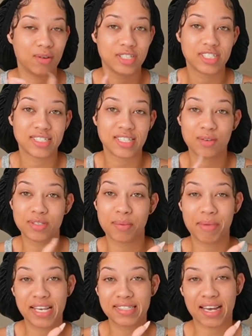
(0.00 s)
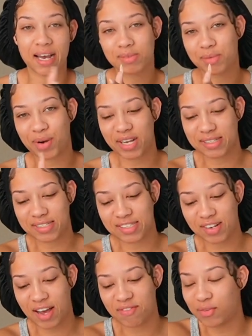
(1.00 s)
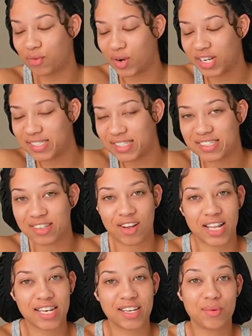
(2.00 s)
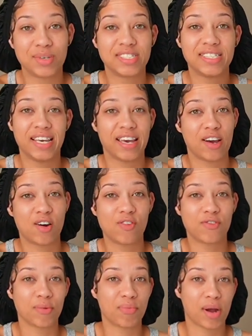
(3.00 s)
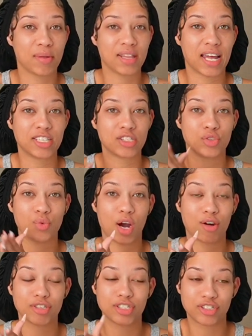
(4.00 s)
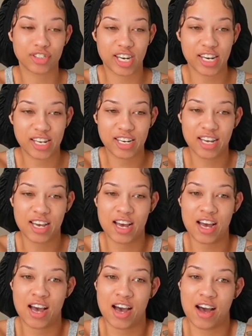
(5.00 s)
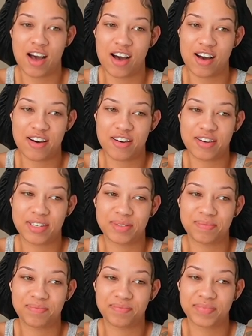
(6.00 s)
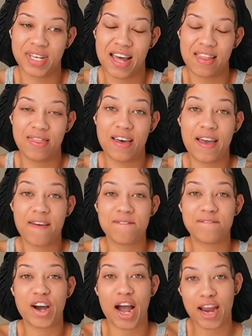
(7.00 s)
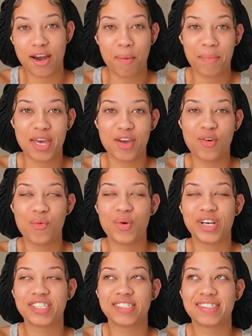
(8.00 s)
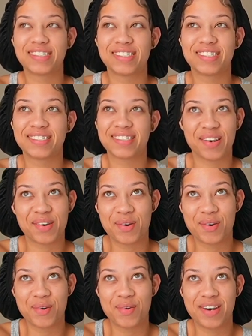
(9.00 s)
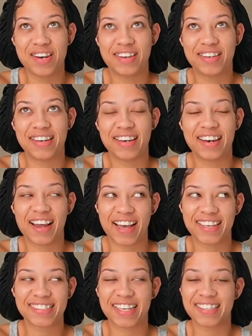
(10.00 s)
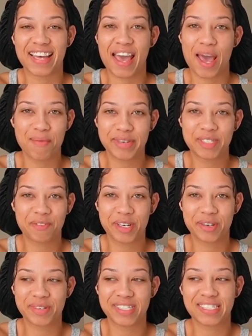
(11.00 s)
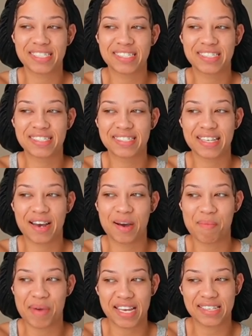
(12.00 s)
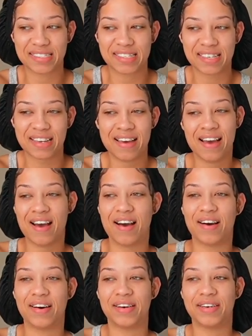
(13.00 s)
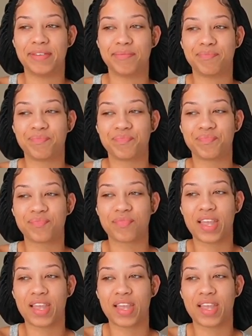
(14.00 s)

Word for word: it was just, it was amazing. I'm surprised I still have a voice because all I did was yell for probably like two hours straight. Um, the environment was so nice. Like the atmosphere was just amazing. Um,